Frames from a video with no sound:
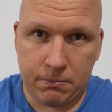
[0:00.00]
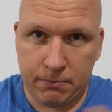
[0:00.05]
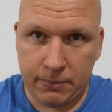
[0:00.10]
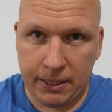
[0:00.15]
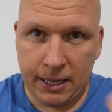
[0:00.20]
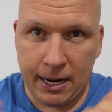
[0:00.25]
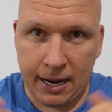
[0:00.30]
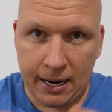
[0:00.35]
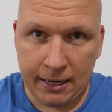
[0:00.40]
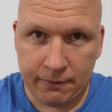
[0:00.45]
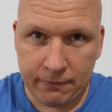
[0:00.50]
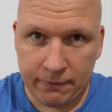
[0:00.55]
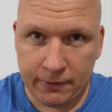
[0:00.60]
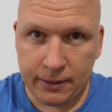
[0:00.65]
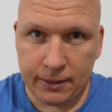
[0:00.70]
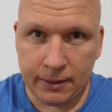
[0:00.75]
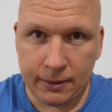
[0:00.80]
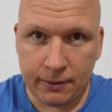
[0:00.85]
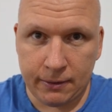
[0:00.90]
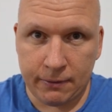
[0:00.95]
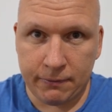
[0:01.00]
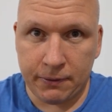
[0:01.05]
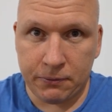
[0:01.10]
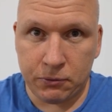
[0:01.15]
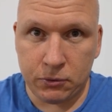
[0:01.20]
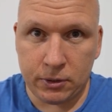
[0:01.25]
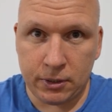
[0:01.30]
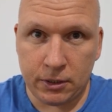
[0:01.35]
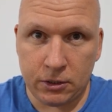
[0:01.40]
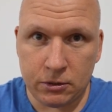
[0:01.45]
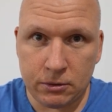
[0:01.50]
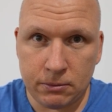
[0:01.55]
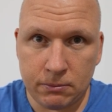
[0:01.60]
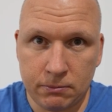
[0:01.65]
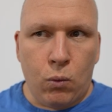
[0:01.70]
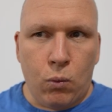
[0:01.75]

behind the footage?